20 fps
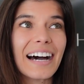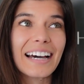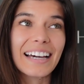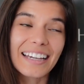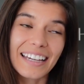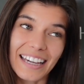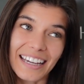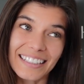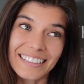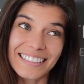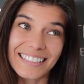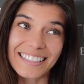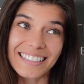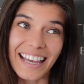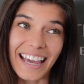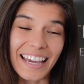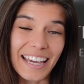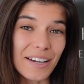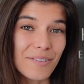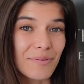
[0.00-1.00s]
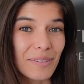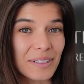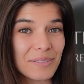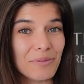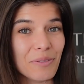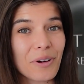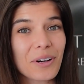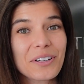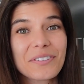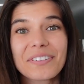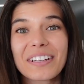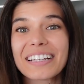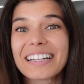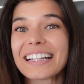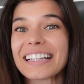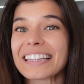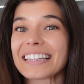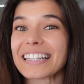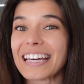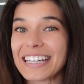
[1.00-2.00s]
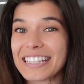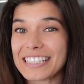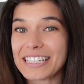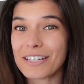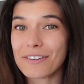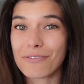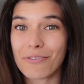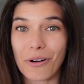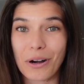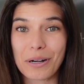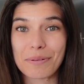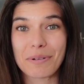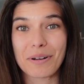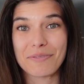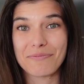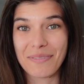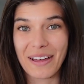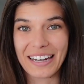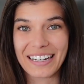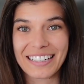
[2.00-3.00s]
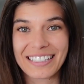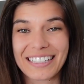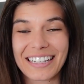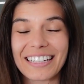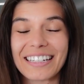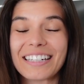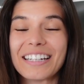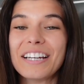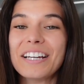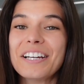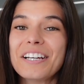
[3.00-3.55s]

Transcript: I hate to say it, but more of like a lazy form of medicine.